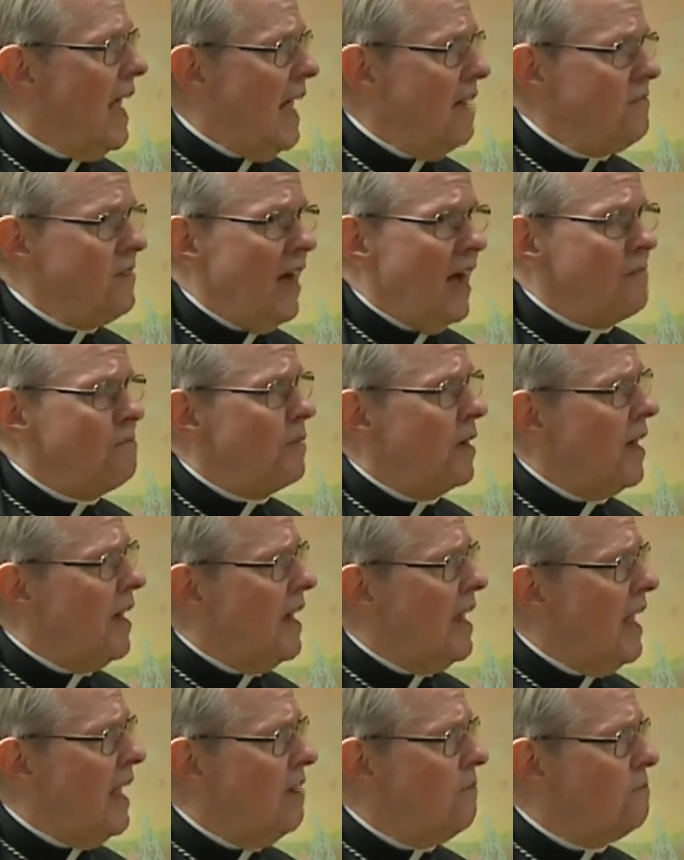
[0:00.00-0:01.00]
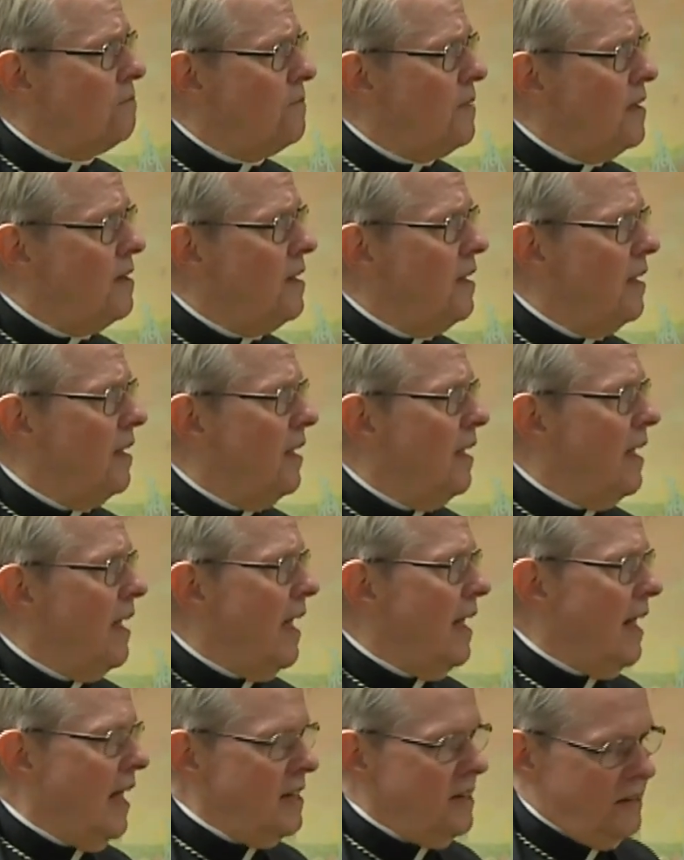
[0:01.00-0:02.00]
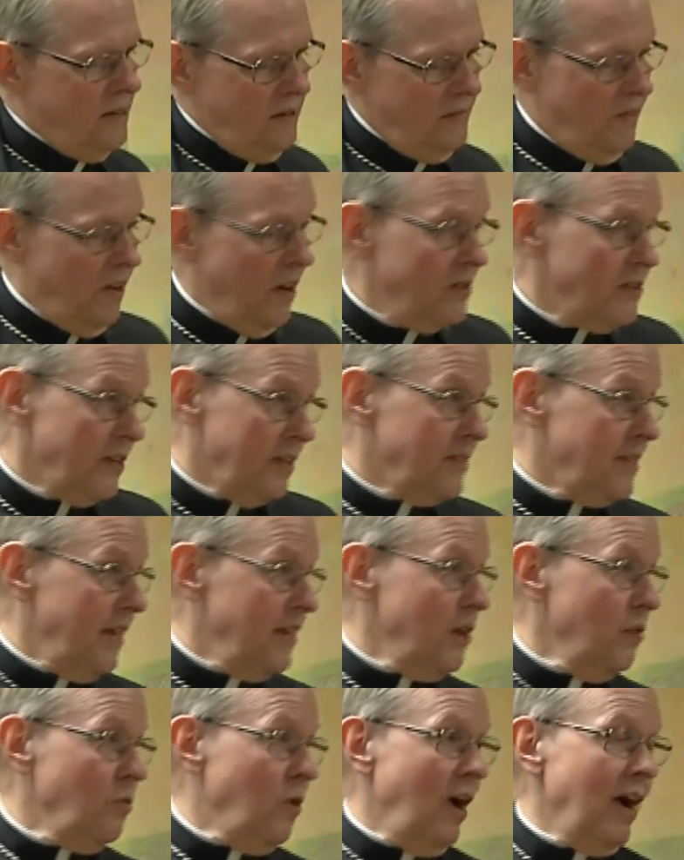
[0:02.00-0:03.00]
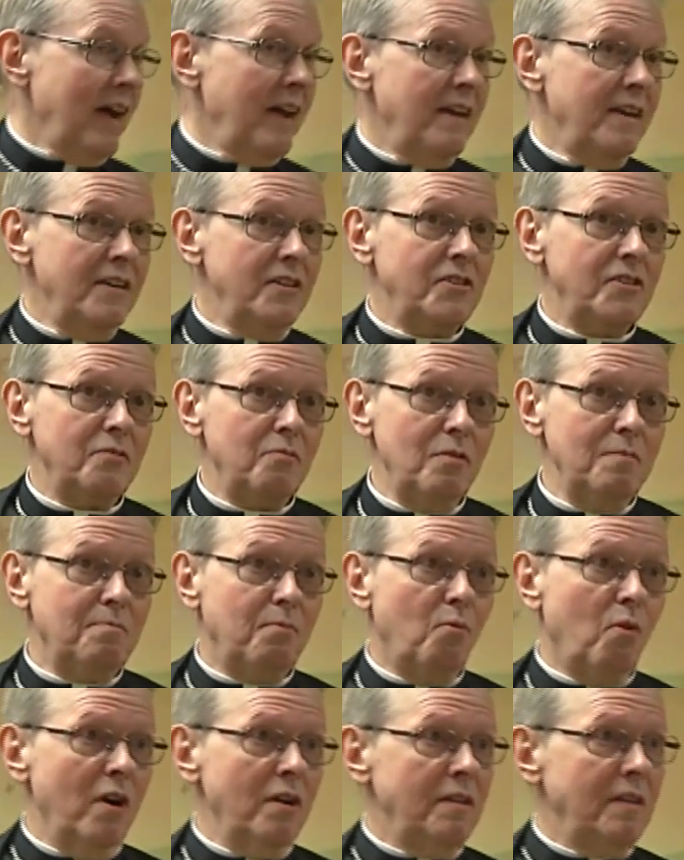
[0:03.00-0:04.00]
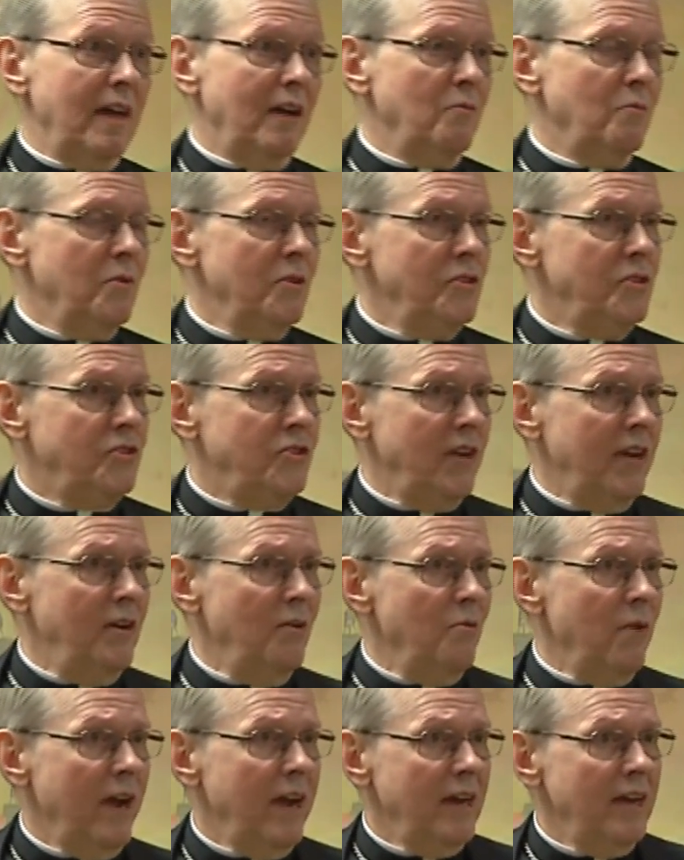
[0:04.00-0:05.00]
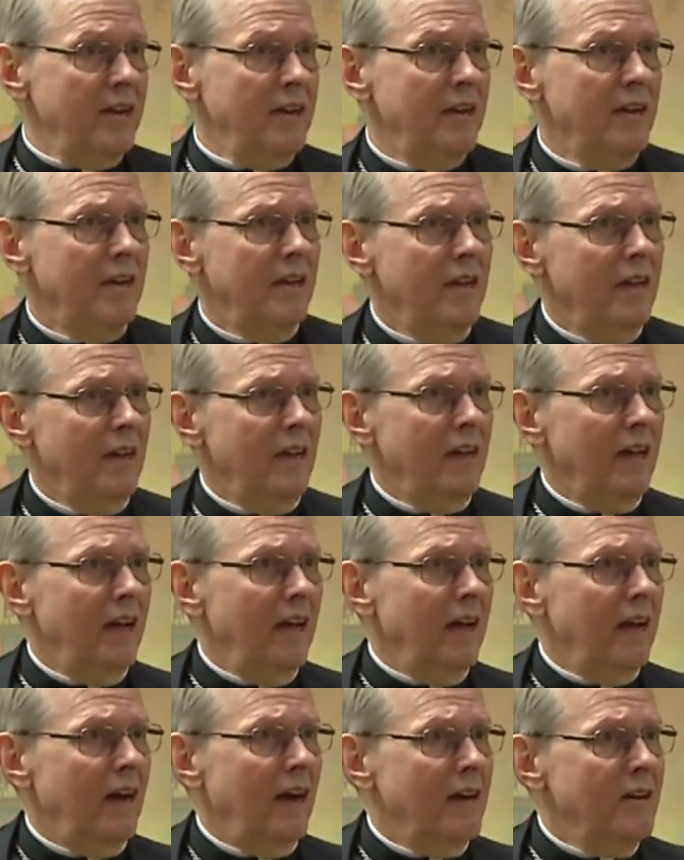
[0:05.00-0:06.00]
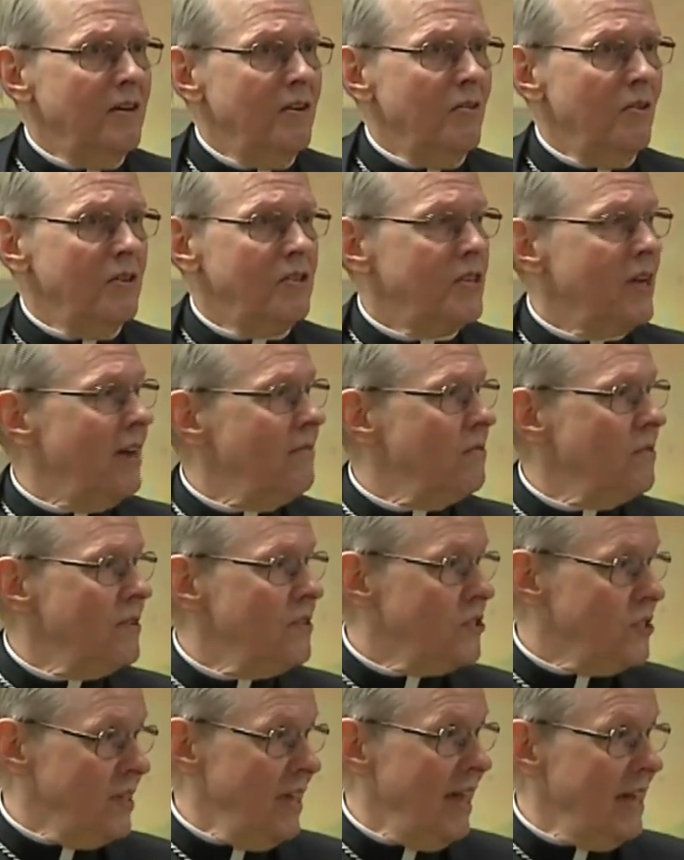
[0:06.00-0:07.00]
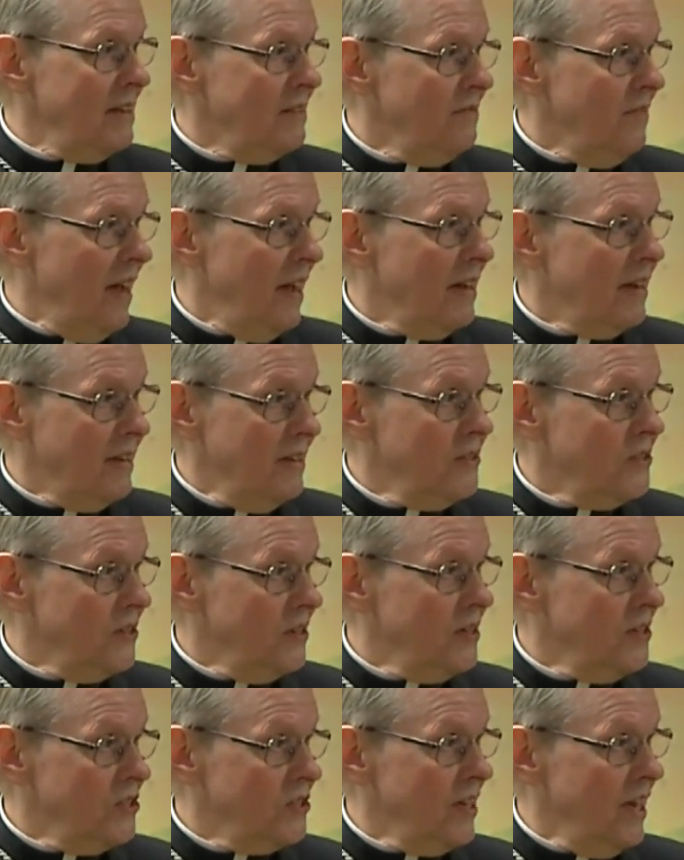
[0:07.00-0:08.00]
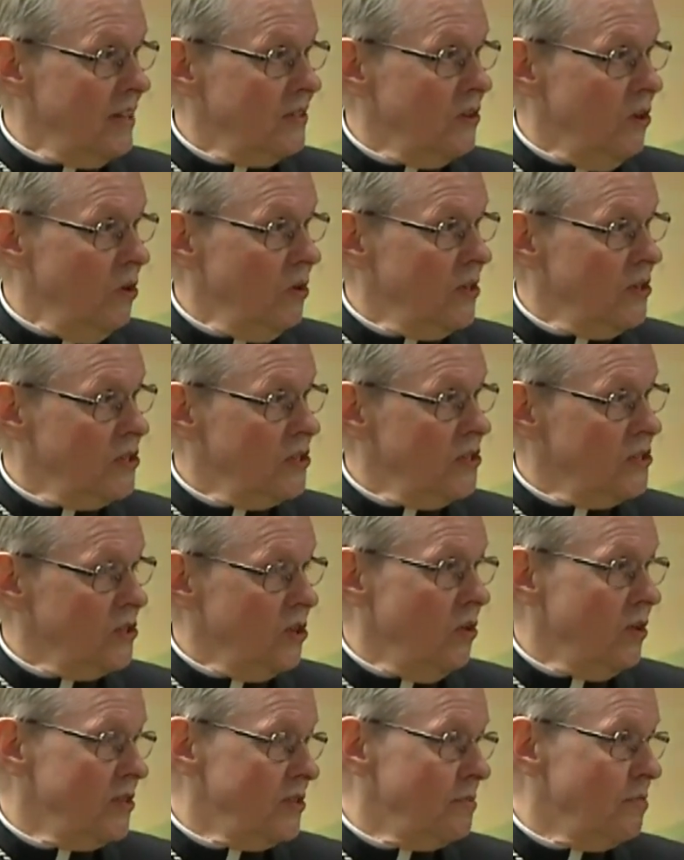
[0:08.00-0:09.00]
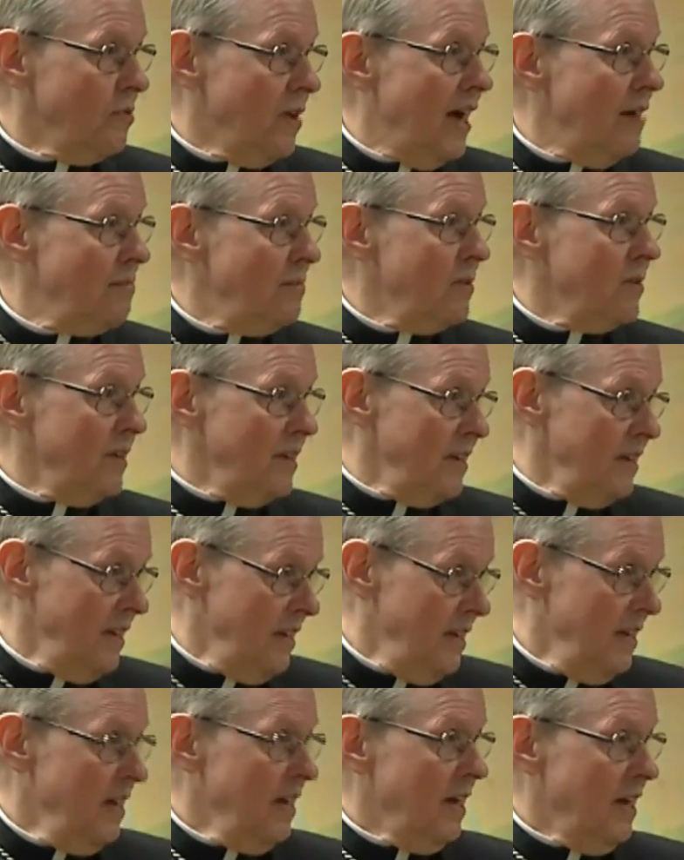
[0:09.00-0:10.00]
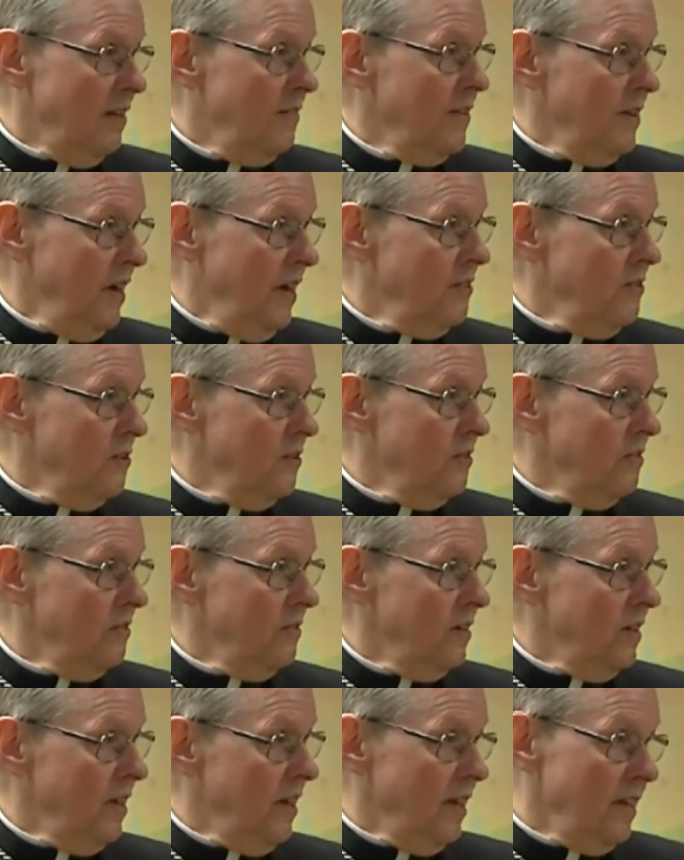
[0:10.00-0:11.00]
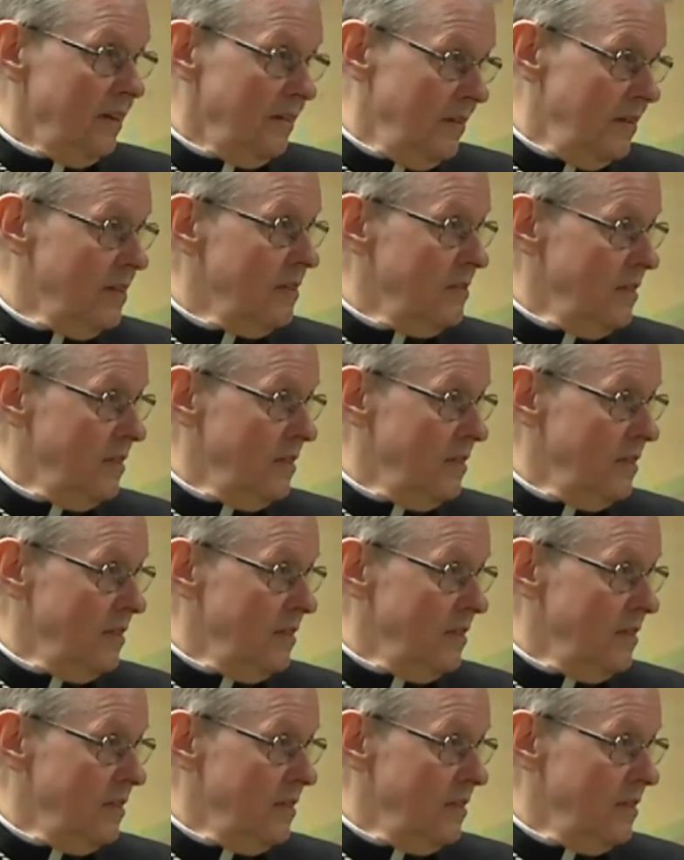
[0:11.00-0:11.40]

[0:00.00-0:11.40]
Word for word: have not, but I have been, uh, and I, first I'll tell you why. It is a report that was generated uh, under a sovereign state, Vatican City State, the Holy See. So it's a property of another uh,